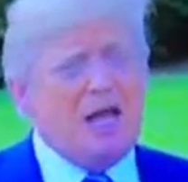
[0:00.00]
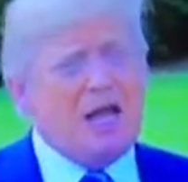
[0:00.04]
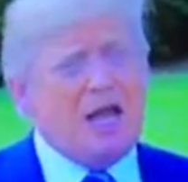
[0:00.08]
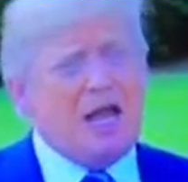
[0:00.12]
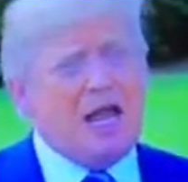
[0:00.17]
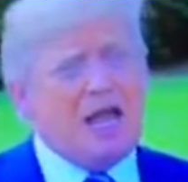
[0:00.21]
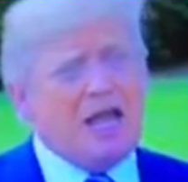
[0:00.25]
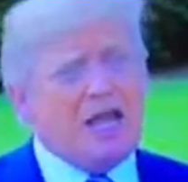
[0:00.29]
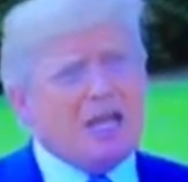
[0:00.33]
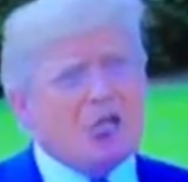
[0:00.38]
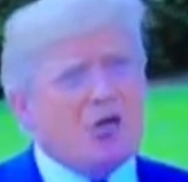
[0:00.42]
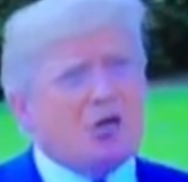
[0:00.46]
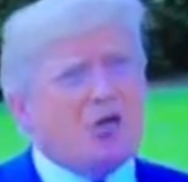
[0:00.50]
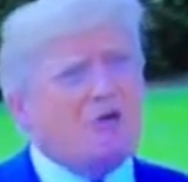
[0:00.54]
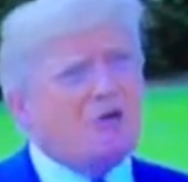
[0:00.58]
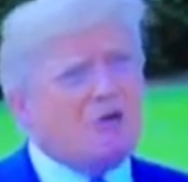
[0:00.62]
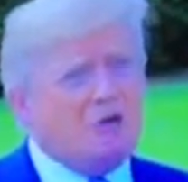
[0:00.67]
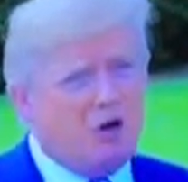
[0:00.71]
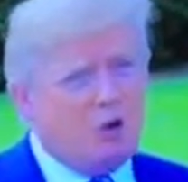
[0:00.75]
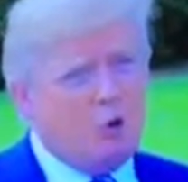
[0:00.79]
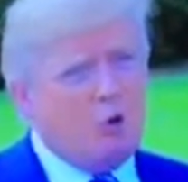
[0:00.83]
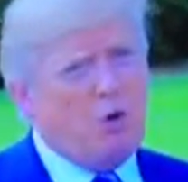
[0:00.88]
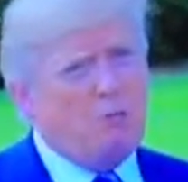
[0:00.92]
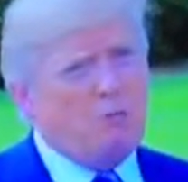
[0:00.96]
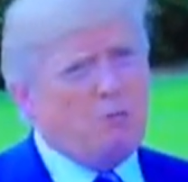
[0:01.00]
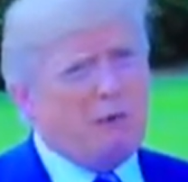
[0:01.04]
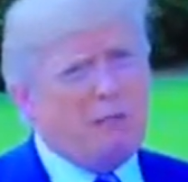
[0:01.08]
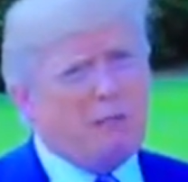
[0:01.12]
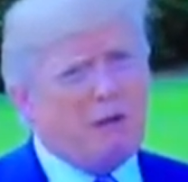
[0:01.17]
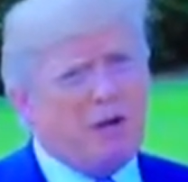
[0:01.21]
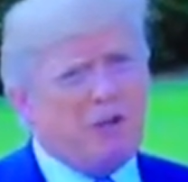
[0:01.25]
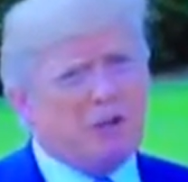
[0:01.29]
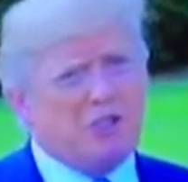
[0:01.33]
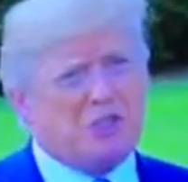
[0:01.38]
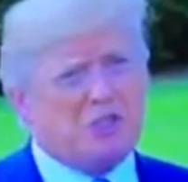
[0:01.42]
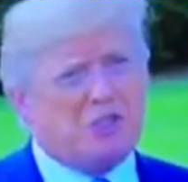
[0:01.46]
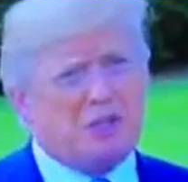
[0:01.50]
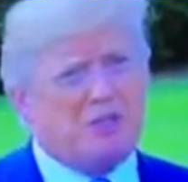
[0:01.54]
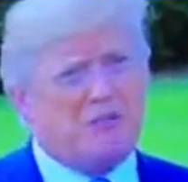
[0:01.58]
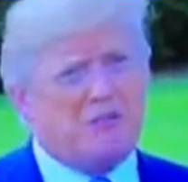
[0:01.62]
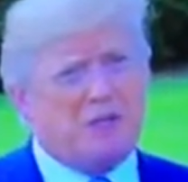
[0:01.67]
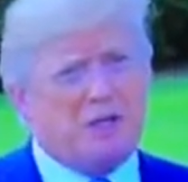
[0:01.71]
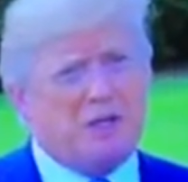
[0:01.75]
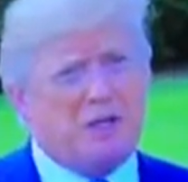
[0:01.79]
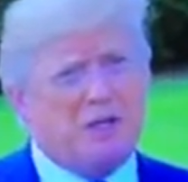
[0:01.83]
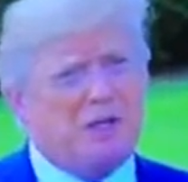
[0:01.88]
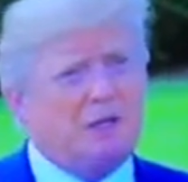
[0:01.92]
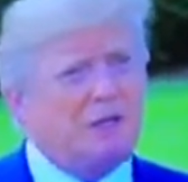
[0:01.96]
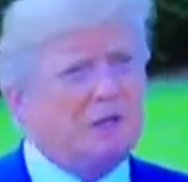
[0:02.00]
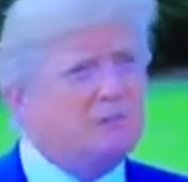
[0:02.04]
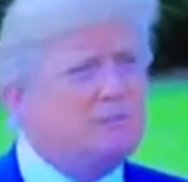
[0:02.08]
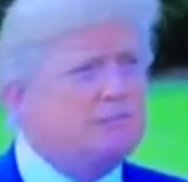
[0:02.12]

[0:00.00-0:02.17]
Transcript: And it could very well be a positive meeting.